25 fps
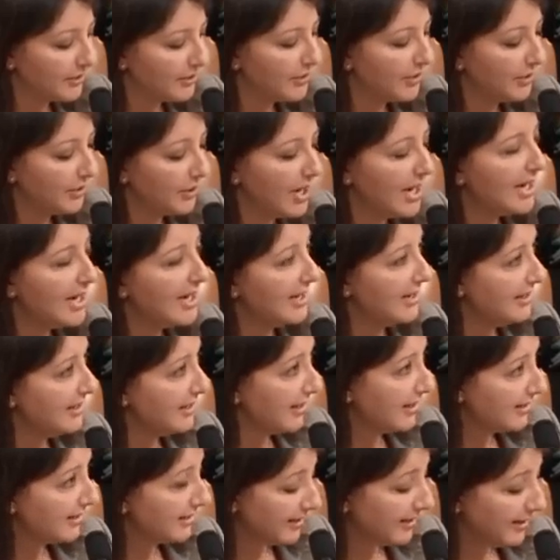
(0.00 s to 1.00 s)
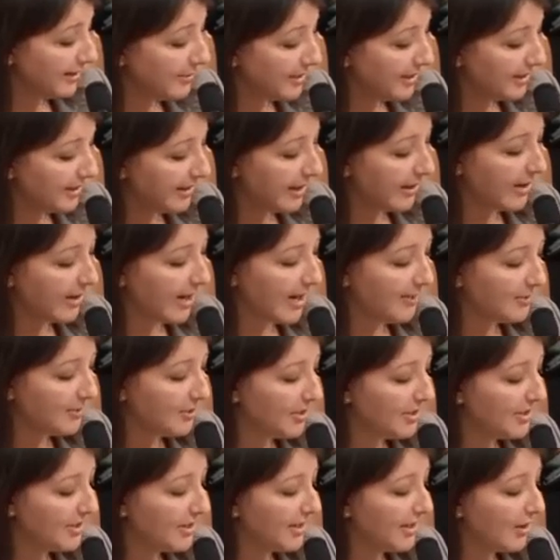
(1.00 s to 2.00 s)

So it does limit their options.